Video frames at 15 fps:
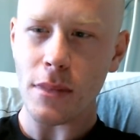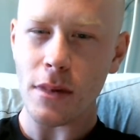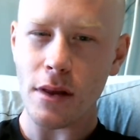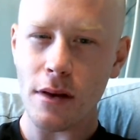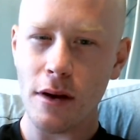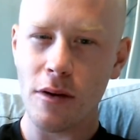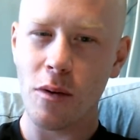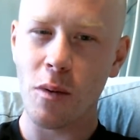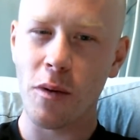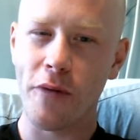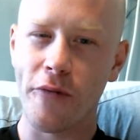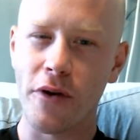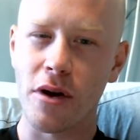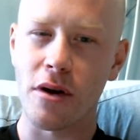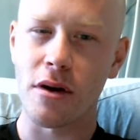this one's
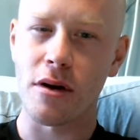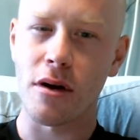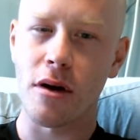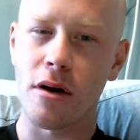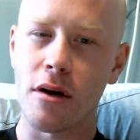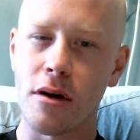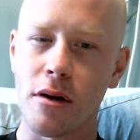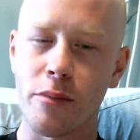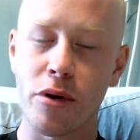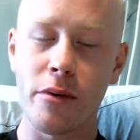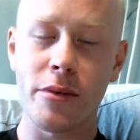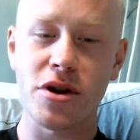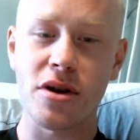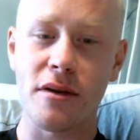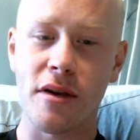for pretty
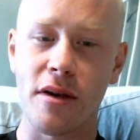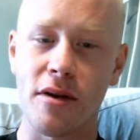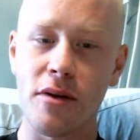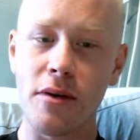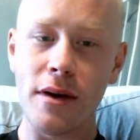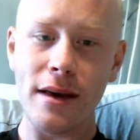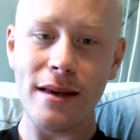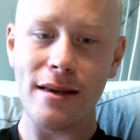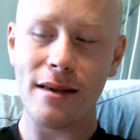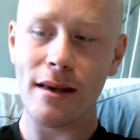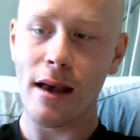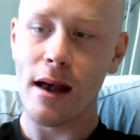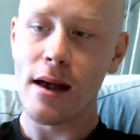much all Suzukis,